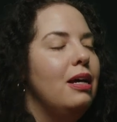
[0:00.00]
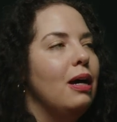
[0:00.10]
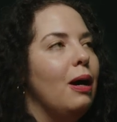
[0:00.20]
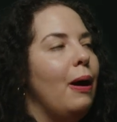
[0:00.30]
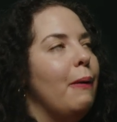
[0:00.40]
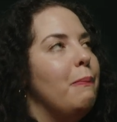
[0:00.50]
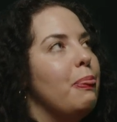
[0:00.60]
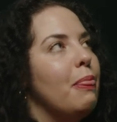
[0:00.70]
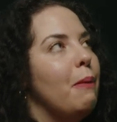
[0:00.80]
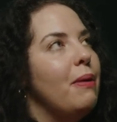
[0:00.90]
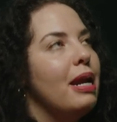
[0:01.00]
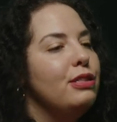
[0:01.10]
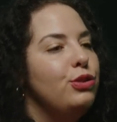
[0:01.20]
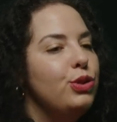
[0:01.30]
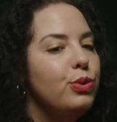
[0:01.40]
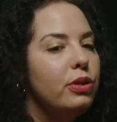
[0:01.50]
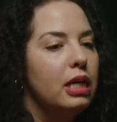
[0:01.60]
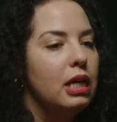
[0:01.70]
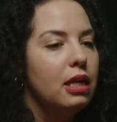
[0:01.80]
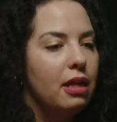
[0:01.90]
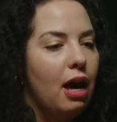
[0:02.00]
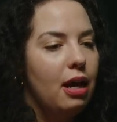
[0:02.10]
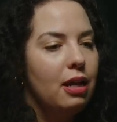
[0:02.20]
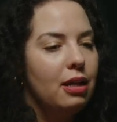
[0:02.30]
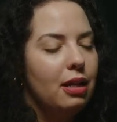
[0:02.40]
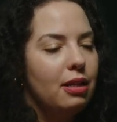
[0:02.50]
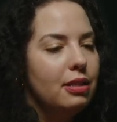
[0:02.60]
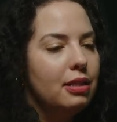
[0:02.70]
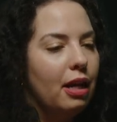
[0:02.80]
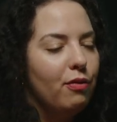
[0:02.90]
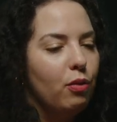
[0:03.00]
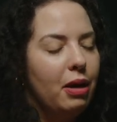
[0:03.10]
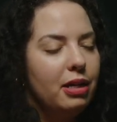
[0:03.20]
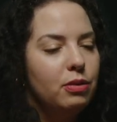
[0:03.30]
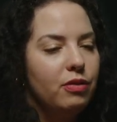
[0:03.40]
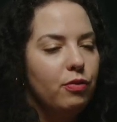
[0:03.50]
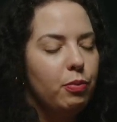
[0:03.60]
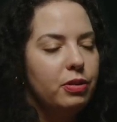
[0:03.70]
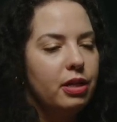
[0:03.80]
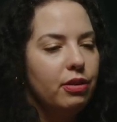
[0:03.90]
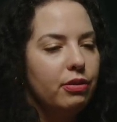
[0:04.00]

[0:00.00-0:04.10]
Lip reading: But I do think that, and this kind of reminds me of a particular